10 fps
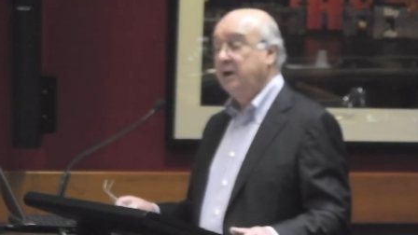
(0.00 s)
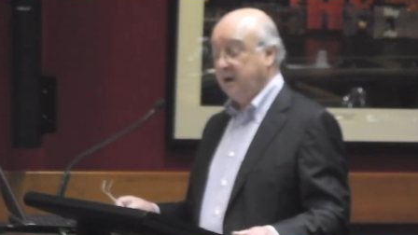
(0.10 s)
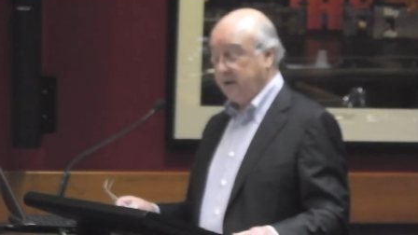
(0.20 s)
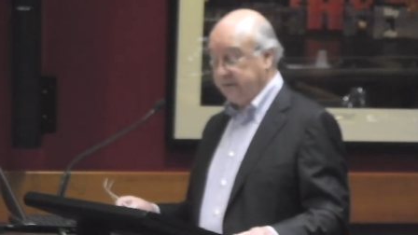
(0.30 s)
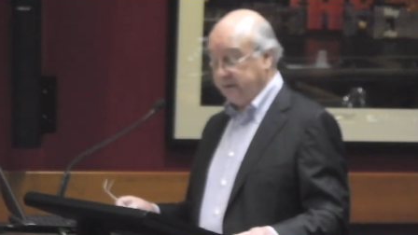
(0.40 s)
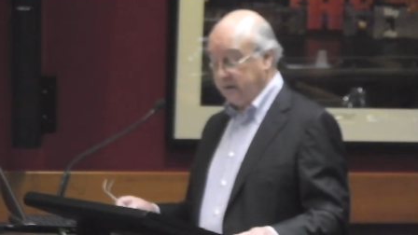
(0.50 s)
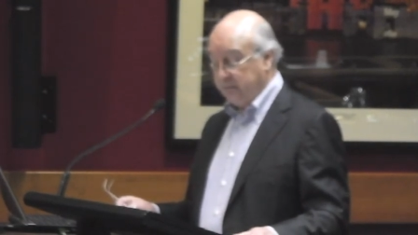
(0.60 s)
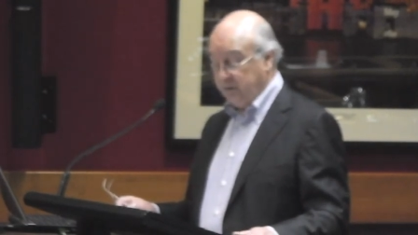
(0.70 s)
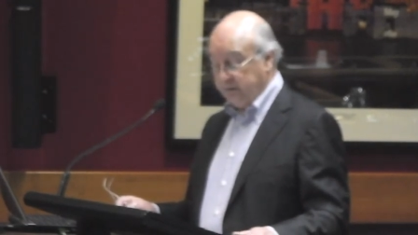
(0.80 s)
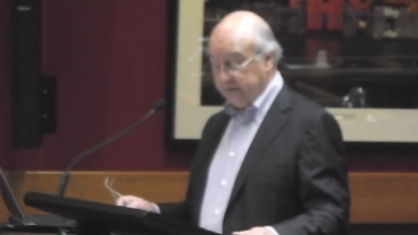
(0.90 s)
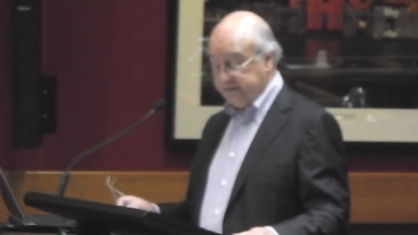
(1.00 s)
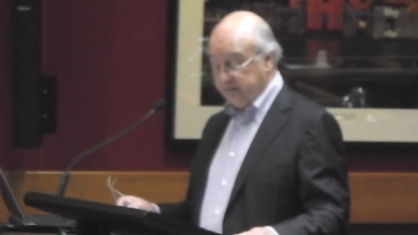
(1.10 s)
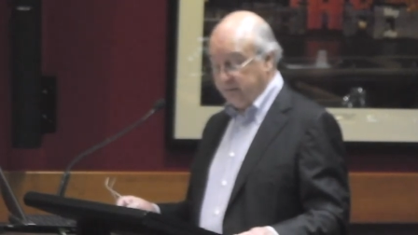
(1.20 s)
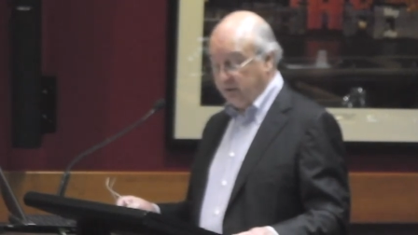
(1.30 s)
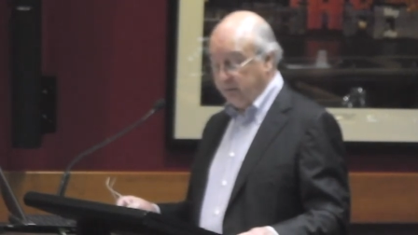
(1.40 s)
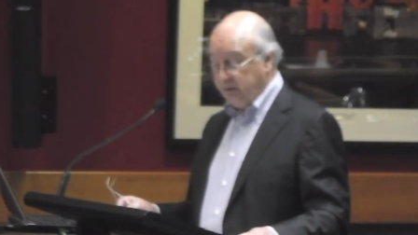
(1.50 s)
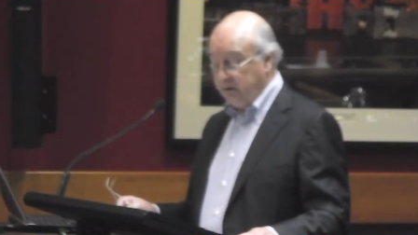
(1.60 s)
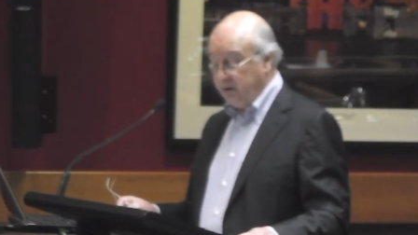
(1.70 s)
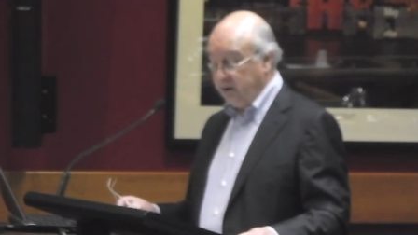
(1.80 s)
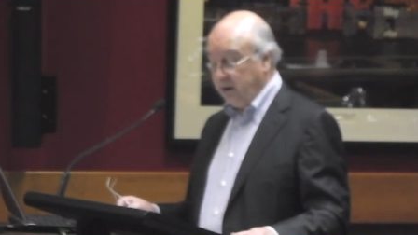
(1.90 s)
at um, University of
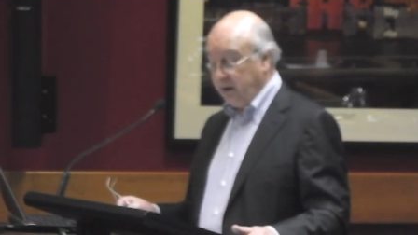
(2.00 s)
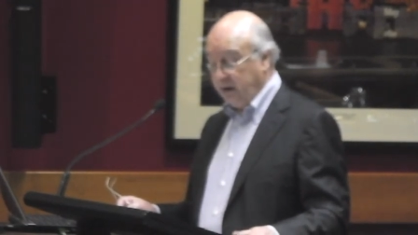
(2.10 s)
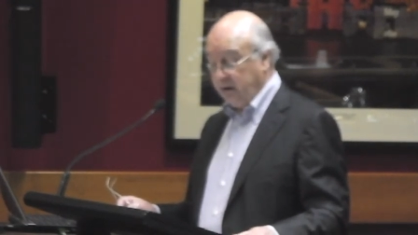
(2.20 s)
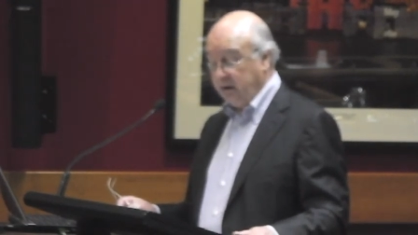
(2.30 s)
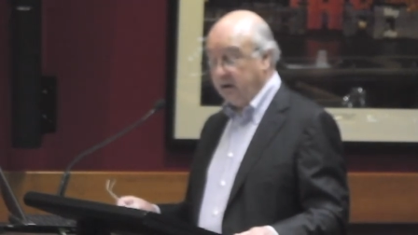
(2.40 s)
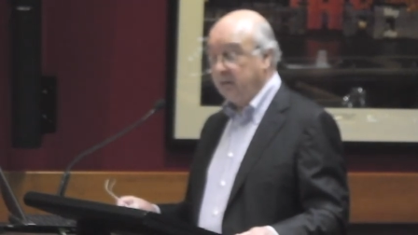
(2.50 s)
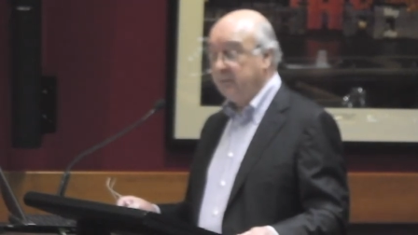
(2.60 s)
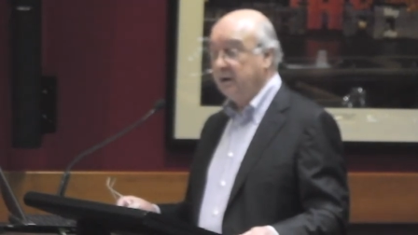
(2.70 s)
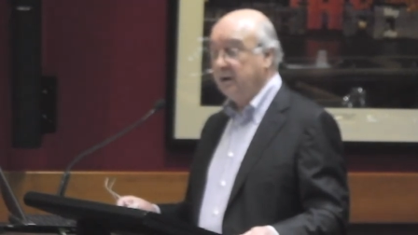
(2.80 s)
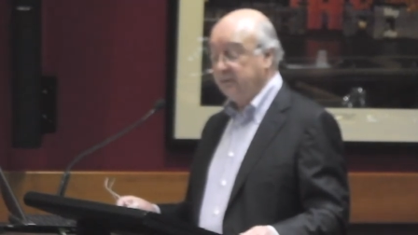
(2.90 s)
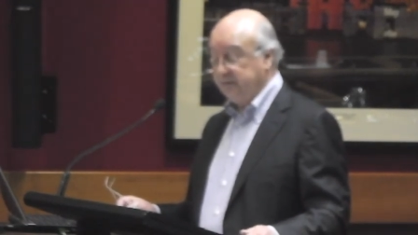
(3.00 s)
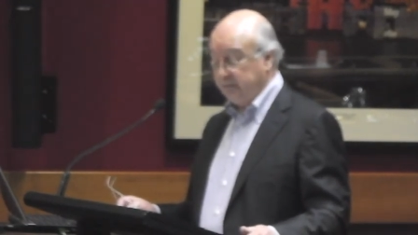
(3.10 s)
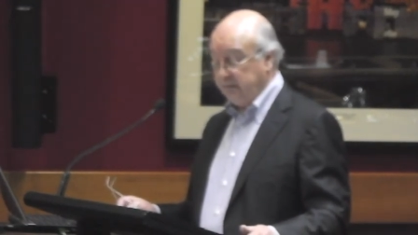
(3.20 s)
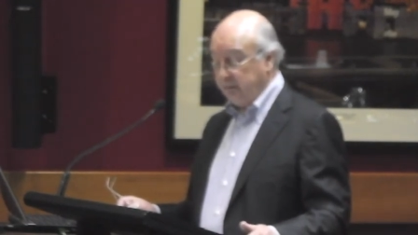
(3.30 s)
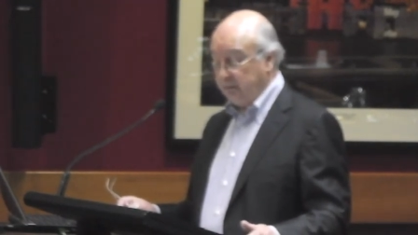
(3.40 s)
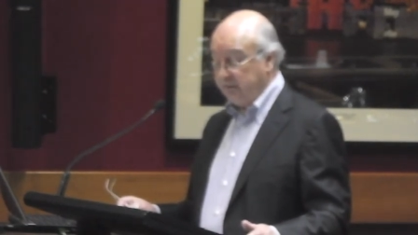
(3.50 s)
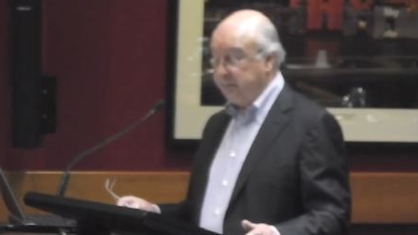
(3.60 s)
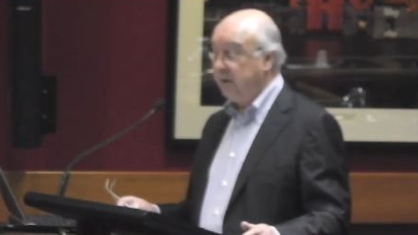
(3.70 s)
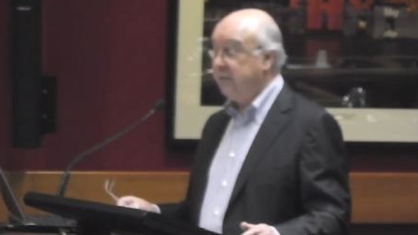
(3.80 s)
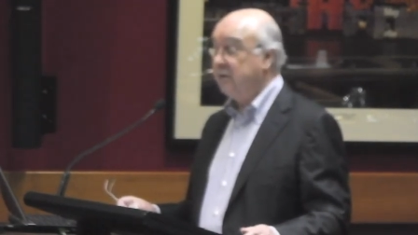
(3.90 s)
Melbourne, and um, a long-time member
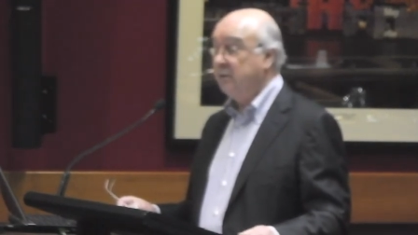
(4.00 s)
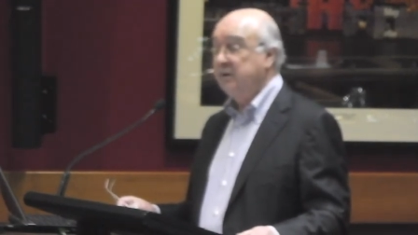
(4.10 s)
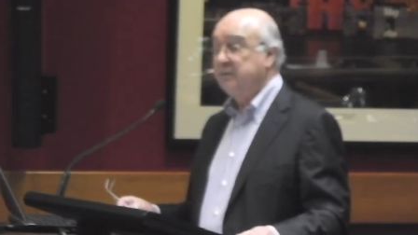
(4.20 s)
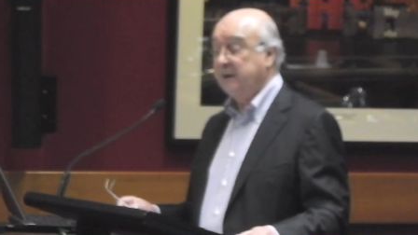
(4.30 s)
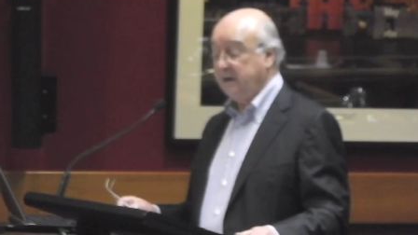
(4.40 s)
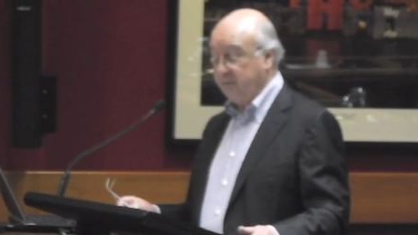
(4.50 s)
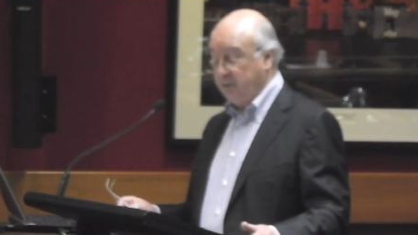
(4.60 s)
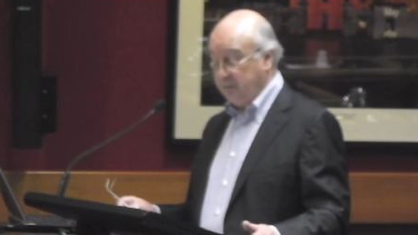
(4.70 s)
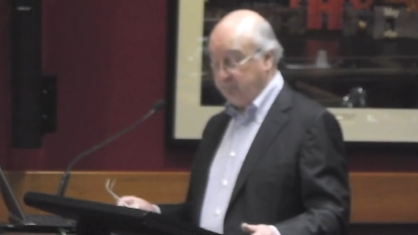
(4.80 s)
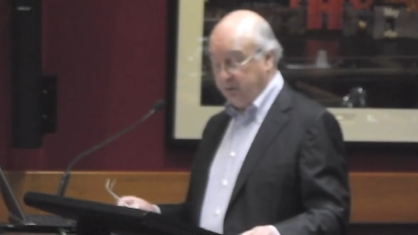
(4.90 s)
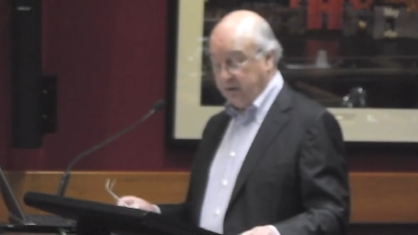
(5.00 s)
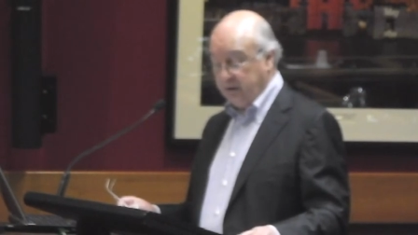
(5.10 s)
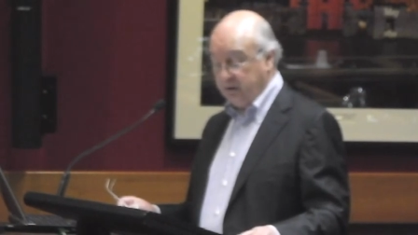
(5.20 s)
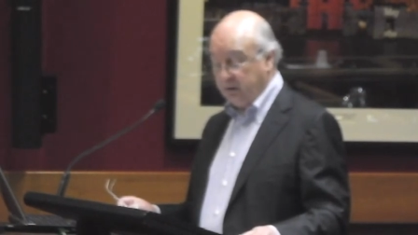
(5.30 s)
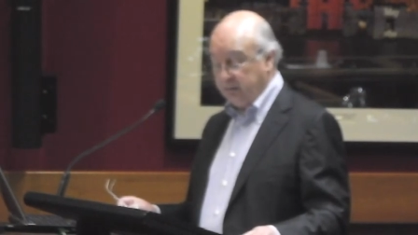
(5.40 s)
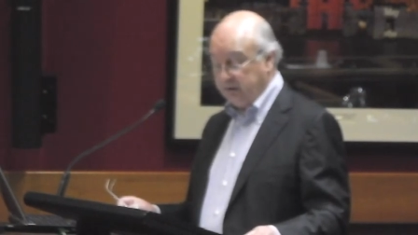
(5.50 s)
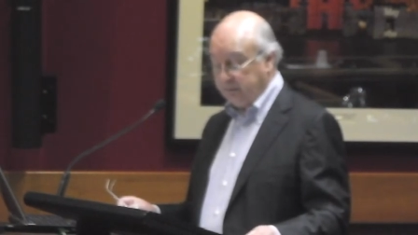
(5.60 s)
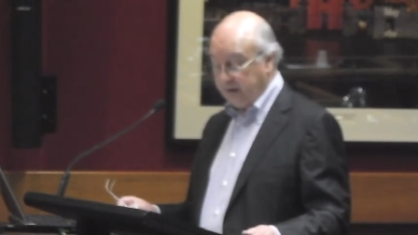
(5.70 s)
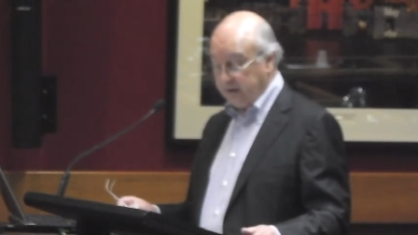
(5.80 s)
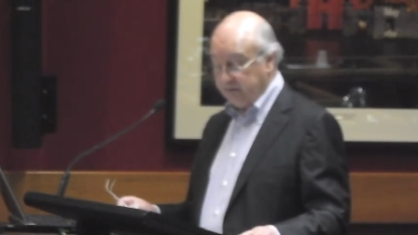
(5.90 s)
of both the Communist Party of Great Britain and the Communist
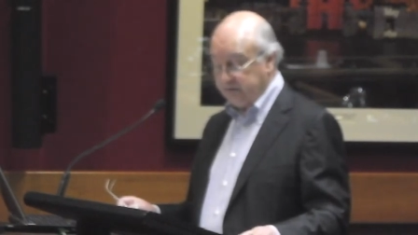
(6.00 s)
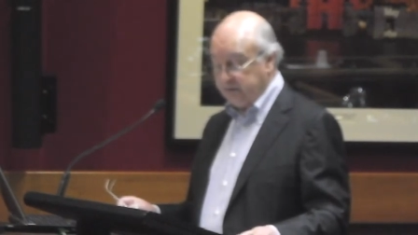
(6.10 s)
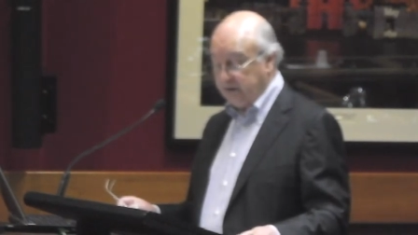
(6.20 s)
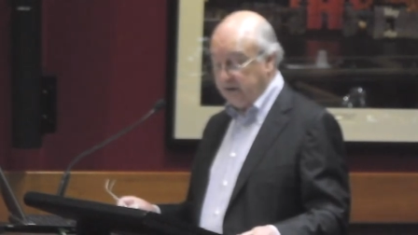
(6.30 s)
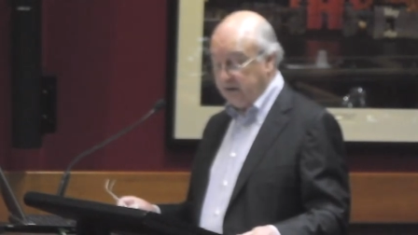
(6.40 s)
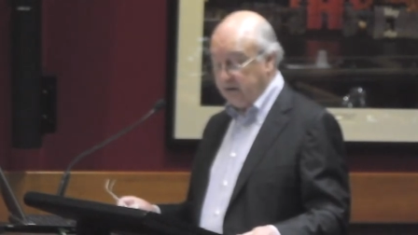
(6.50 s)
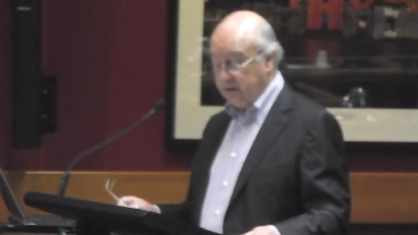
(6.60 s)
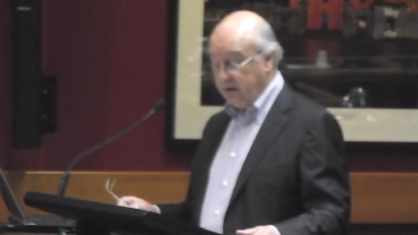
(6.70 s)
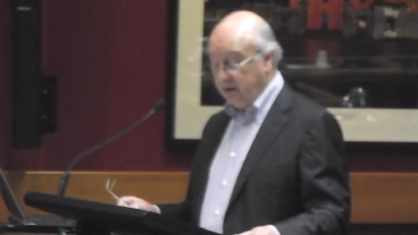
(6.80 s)
Party of Australia,